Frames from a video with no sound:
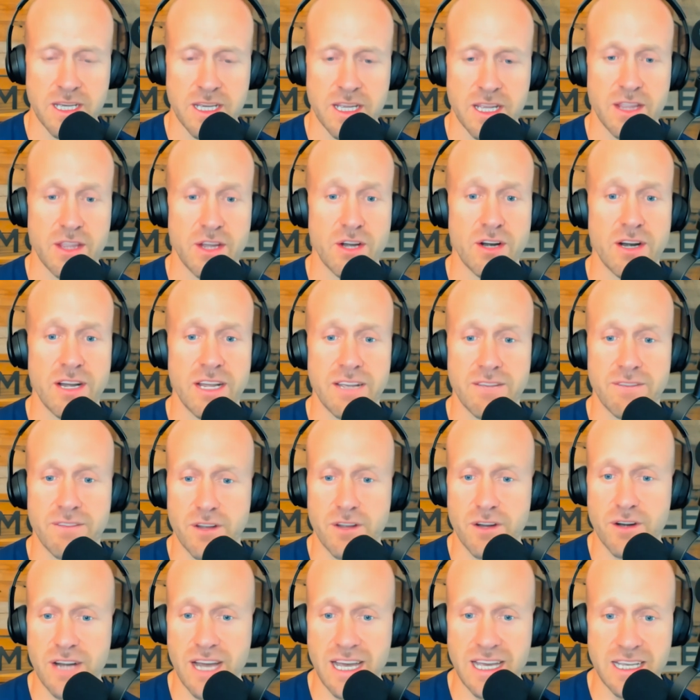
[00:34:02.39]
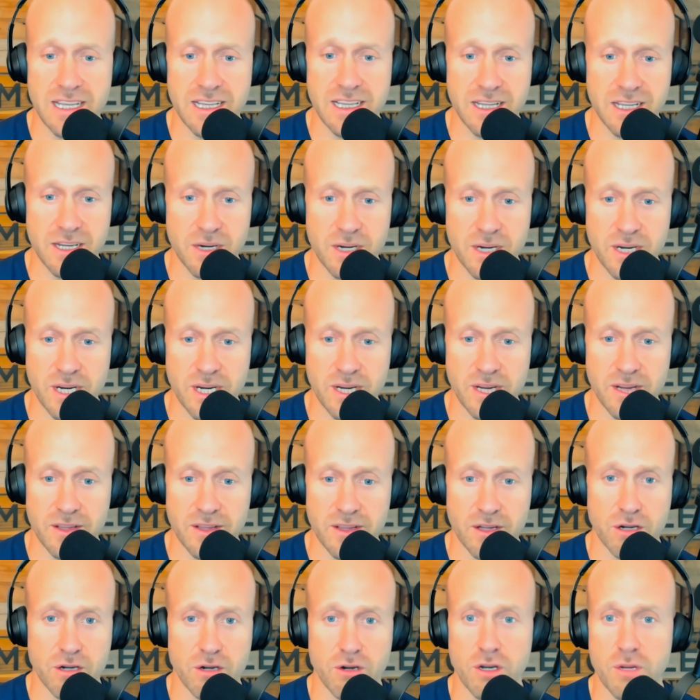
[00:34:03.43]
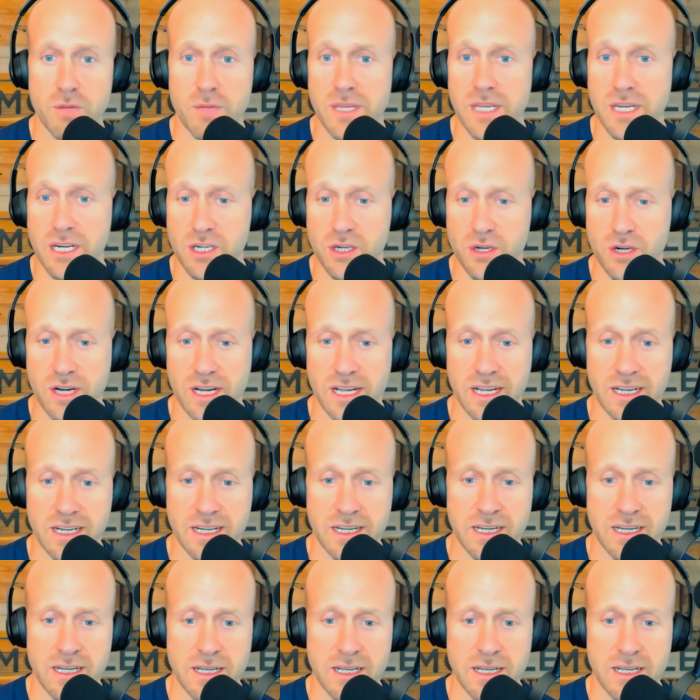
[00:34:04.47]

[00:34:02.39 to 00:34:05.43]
If they're not in the arena, they're going to be a critic.